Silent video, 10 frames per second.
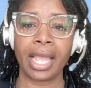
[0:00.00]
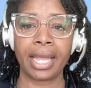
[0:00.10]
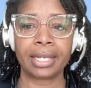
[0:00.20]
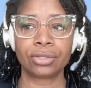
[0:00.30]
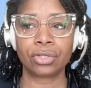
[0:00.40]

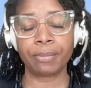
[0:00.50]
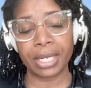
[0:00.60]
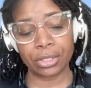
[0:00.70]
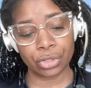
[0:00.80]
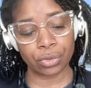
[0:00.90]
and to
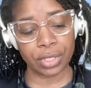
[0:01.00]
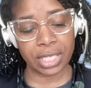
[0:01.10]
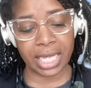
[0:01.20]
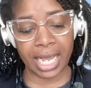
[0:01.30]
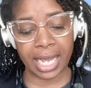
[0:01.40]
make
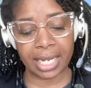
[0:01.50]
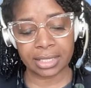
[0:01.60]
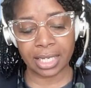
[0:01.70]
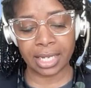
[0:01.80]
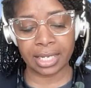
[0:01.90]
sure
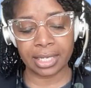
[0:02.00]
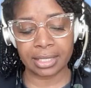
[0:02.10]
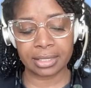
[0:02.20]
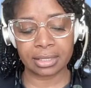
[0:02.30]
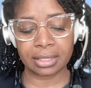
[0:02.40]
that it
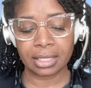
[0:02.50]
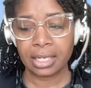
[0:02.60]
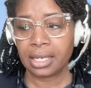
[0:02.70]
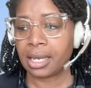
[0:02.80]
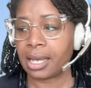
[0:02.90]
is
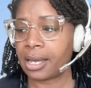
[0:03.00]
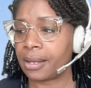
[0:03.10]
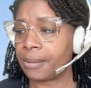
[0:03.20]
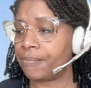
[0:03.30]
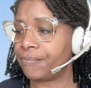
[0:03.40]

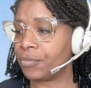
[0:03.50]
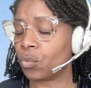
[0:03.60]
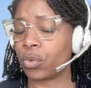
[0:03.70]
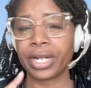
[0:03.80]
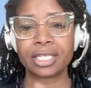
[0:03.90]

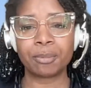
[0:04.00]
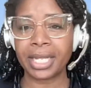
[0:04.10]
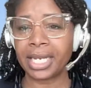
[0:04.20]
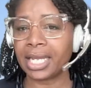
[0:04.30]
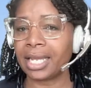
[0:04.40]
we're
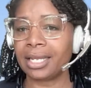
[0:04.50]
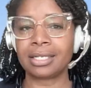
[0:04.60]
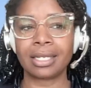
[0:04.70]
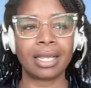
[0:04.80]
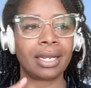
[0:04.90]
explaining
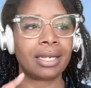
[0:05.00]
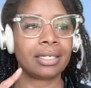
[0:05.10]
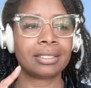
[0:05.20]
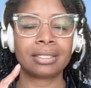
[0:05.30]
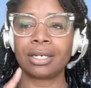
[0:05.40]
it, it
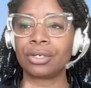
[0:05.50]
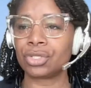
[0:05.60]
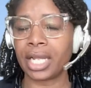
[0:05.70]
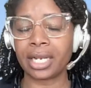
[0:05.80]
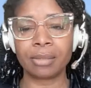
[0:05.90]
is
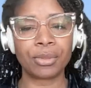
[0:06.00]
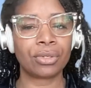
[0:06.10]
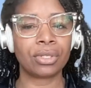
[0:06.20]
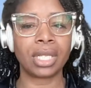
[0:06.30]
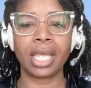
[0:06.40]

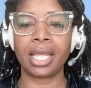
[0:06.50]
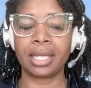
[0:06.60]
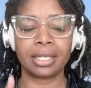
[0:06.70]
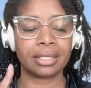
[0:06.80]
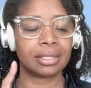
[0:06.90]
understandable, it
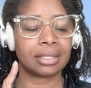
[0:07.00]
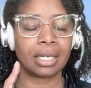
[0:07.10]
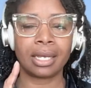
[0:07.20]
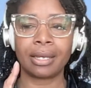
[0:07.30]
is